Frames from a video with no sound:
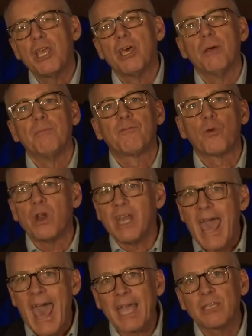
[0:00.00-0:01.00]
him for
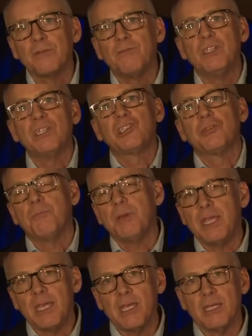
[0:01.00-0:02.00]
an act of
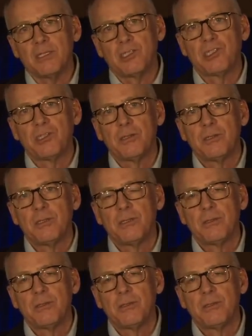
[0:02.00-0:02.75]
disobedience.